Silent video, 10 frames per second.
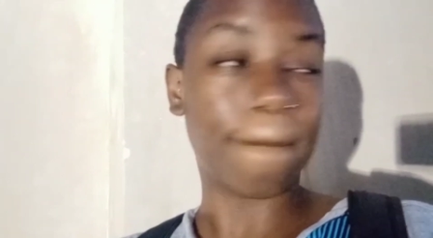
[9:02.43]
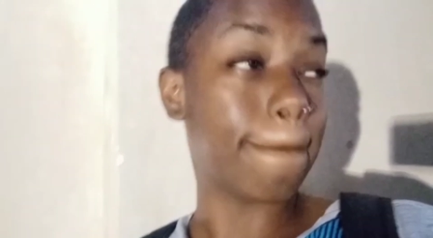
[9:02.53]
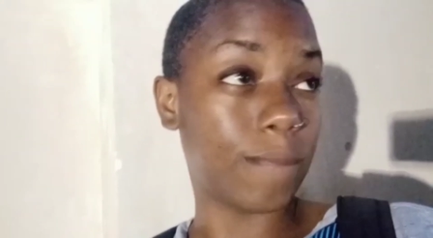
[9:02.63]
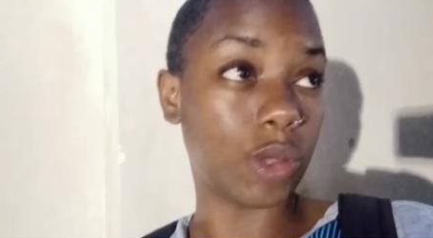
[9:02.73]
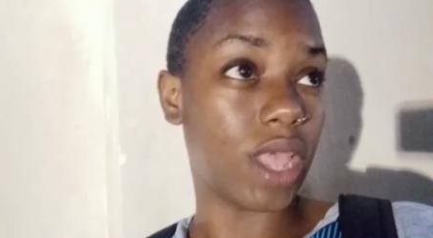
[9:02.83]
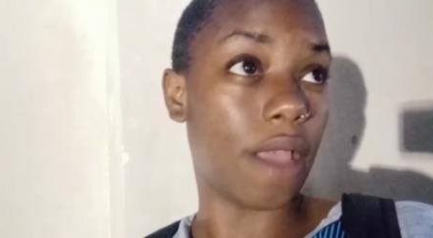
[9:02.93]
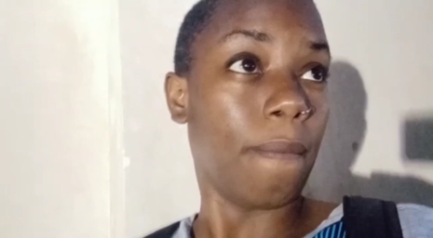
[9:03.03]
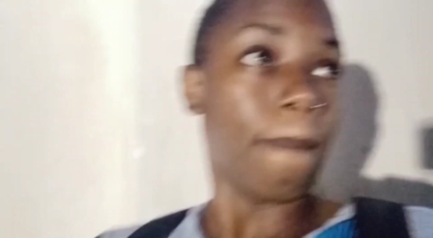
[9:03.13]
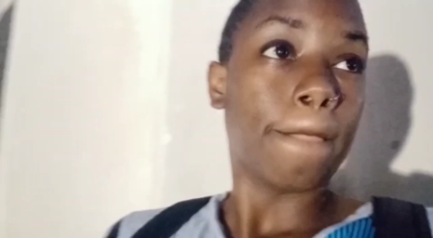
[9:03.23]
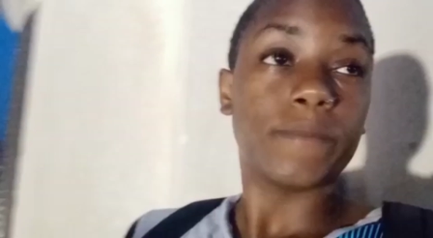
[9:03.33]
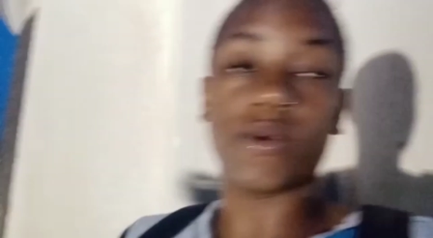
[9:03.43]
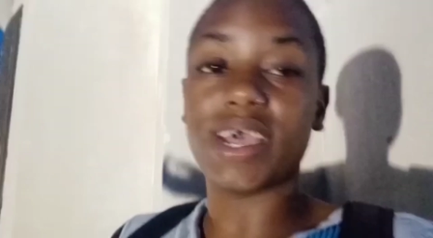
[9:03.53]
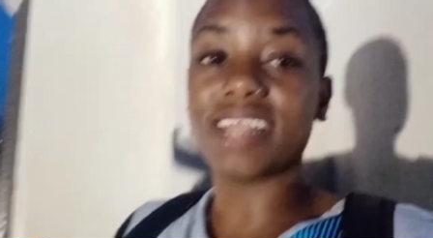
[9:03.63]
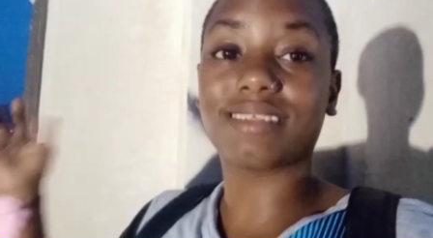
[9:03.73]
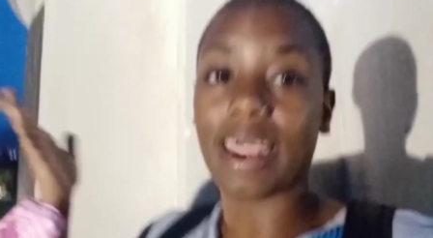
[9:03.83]
So yeah. so
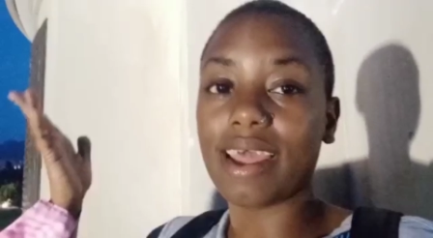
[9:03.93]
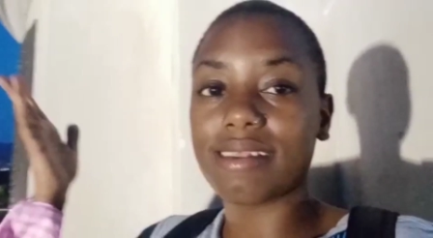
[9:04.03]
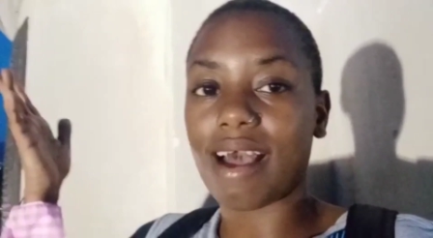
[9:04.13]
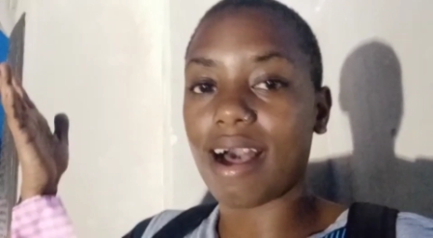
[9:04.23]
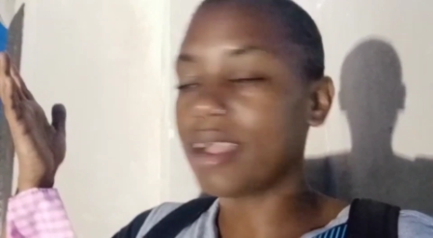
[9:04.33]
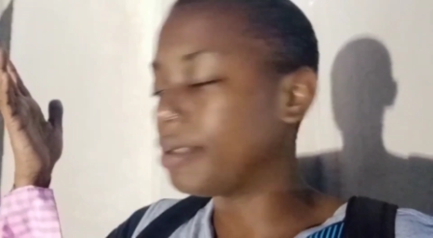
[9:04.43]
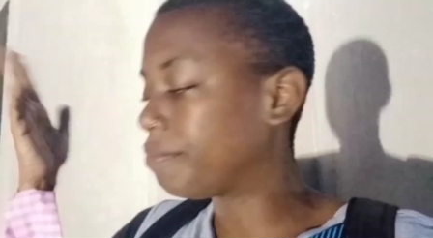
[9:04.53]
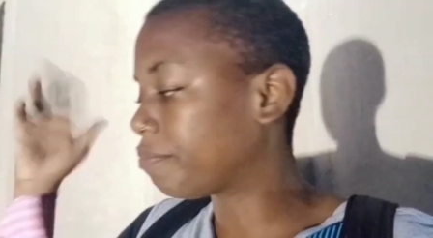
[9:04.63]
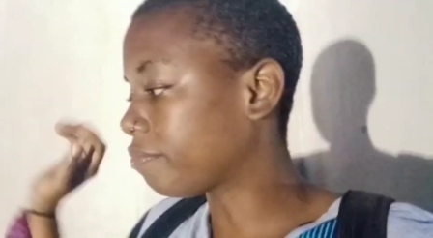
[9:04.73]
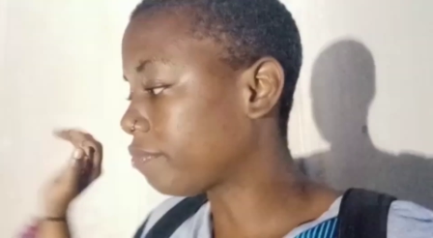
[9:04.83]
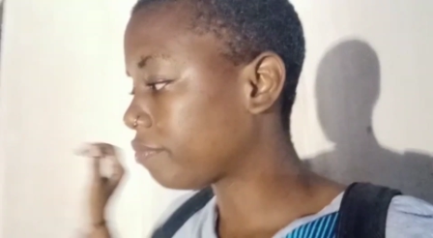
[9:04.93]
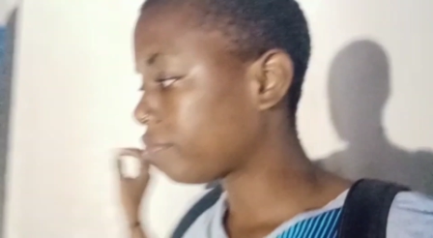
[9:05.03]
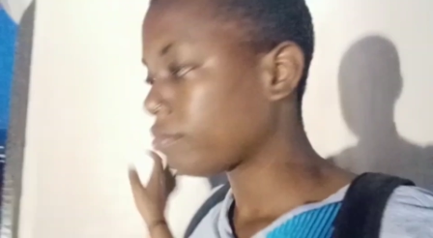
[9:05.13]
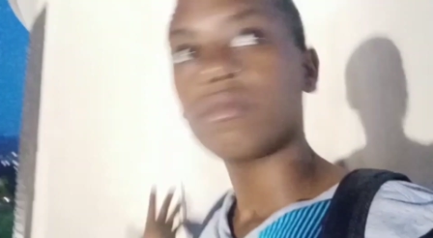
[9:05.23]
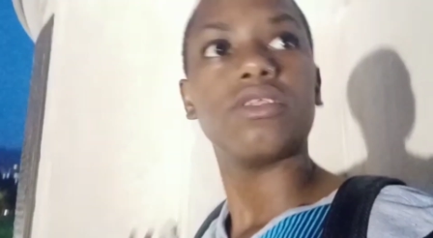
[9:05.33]
it's getting dark.
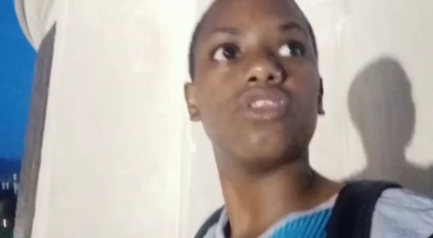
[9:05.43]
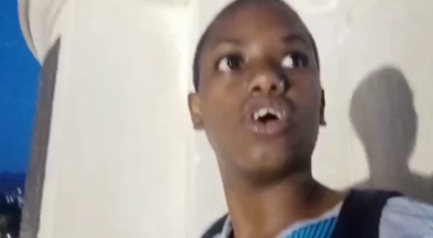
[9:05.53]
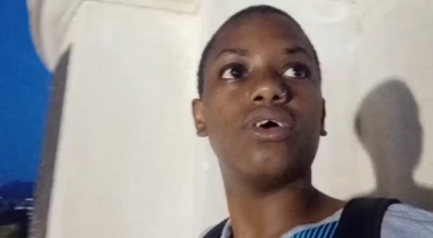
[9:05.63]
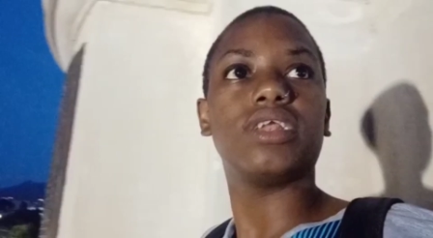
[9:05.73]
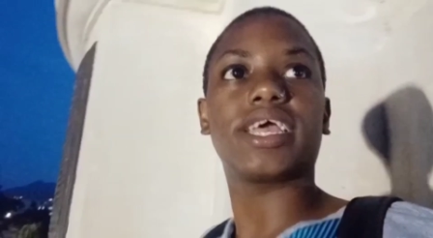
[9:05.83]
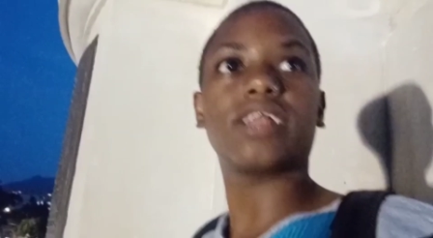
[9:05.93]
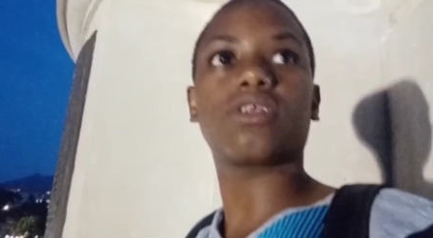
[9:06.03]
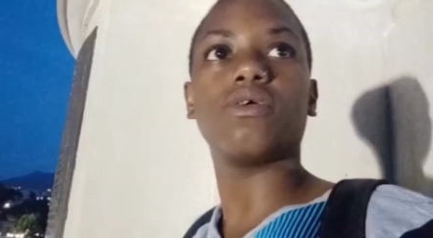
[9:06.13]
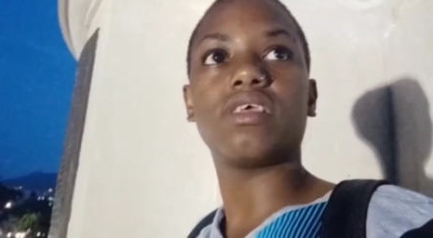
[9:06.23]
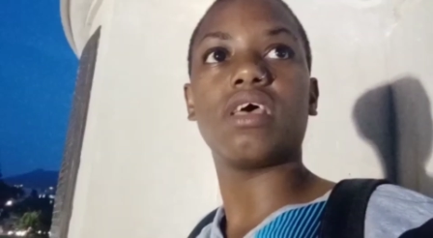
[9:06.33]
no, the gate closed.